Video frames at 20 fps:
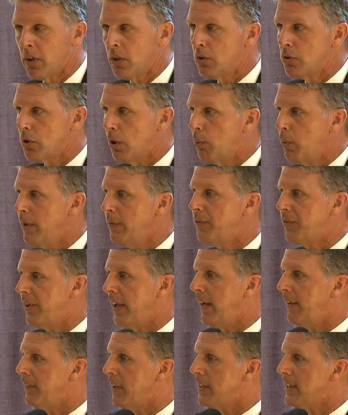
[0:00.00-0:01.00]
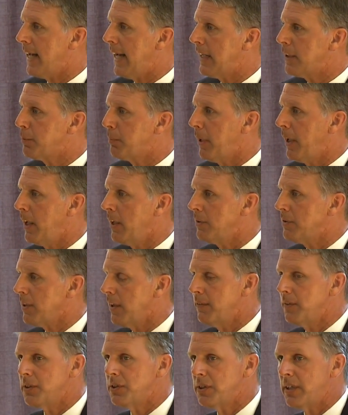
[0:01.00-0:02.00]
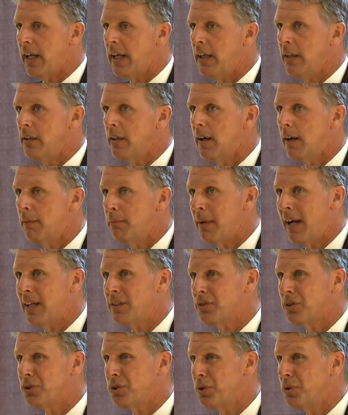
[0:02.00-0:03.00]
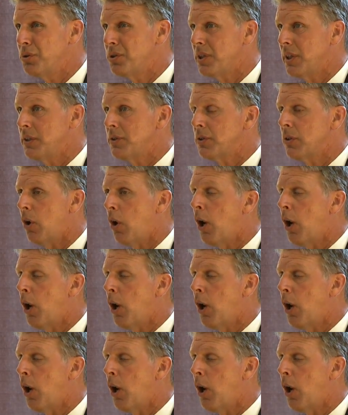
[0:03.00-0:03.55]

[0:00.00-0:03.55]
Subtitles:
So we've saved the taxpayers of the state of Massachusetts